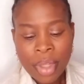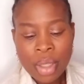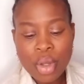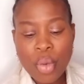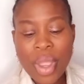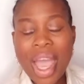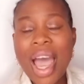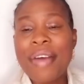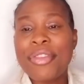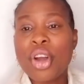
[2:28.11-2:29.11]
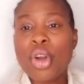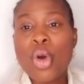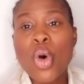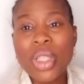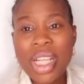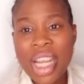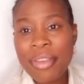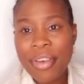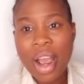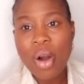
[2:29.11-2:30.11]
So we have the cod
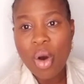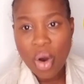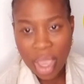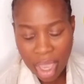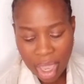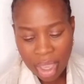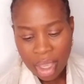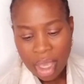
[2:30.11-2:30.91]
liver oil.